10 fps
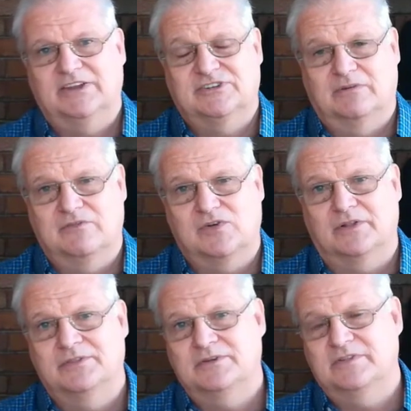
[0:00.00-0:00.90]
So we've
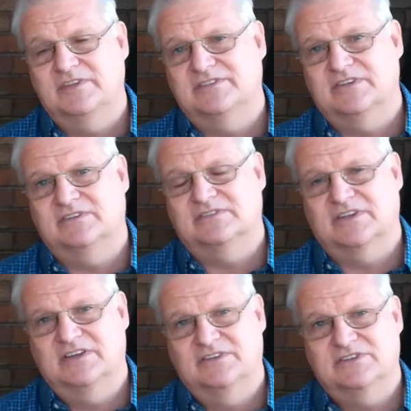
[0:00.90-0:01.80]
gone through these 6
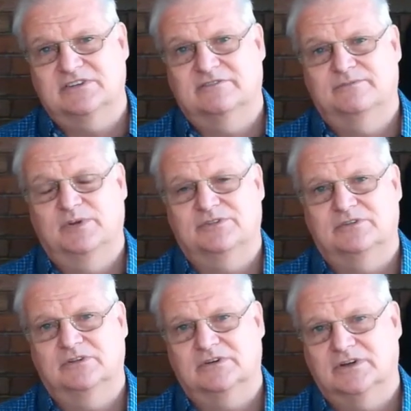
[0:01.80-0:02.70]
stages of
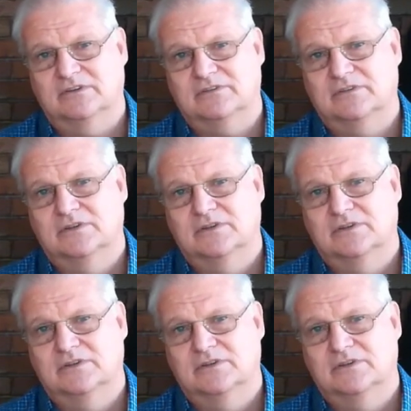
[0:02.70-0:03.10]
personal growth,